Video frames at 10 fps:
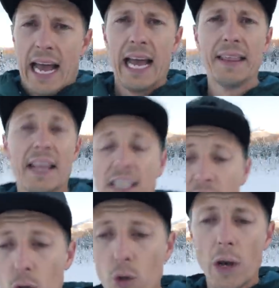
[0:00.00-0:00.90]
And then
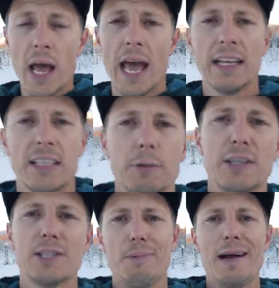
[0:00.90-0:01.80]
you, as a
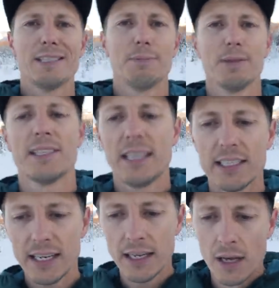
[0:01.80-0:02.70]
responsible
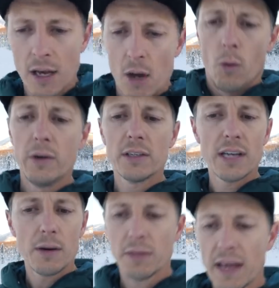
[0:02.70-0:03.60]
citizen, when you're
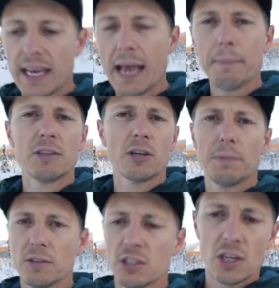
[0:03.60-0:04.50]
done with that camping
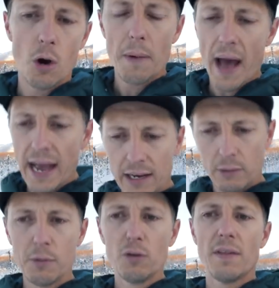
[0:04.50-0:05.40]
trip, you'll just go back and
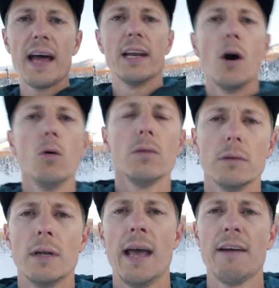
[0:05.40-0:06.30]
remove that note
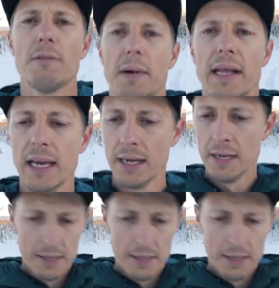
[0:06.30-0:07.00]
and everybody